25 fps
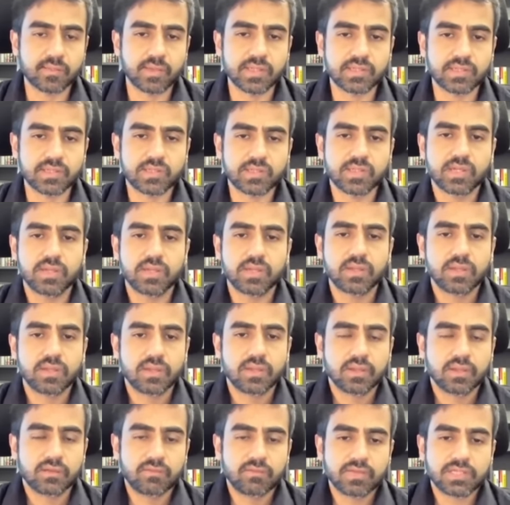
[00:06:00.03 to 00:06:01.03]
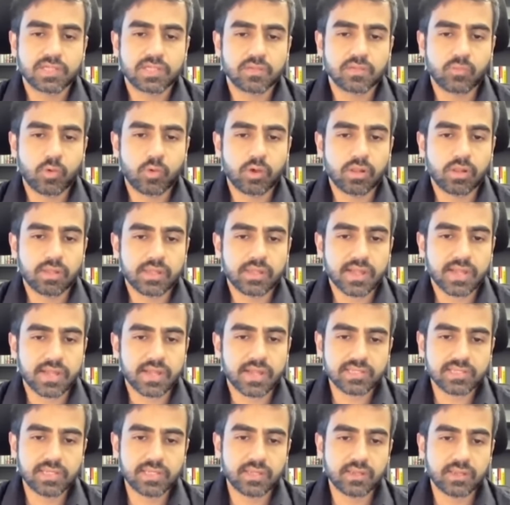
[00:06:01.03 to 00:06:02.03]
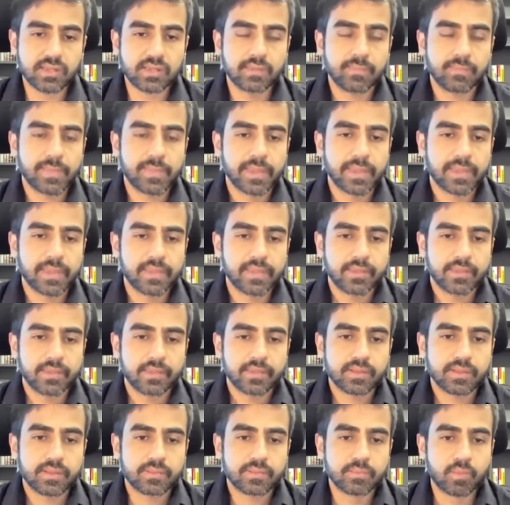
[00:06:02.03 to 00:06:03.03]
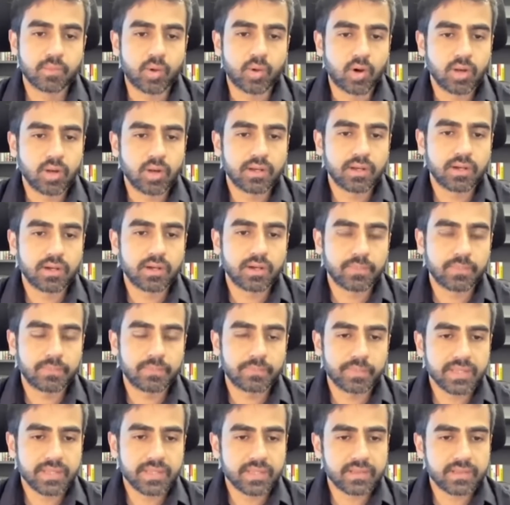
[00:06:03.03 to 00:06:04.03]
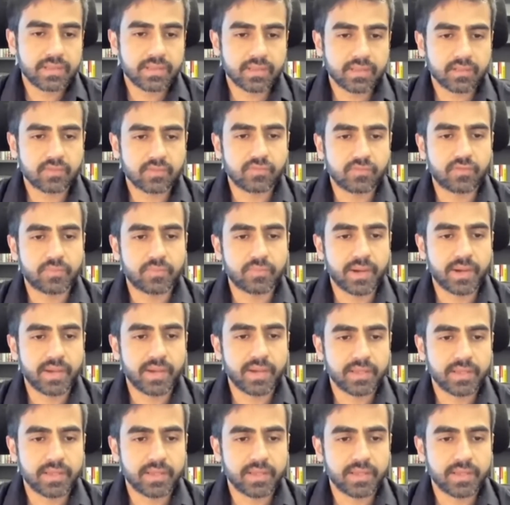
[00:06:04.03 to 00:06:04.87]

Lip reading: which involve catching smaller pieces of a pie.